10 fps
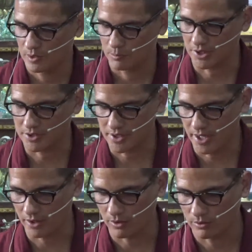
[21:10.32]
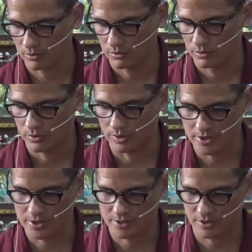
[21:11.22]
Because now,
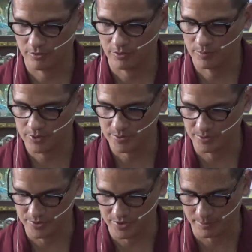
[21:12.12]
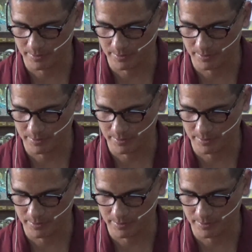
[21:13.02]
this Three Principles of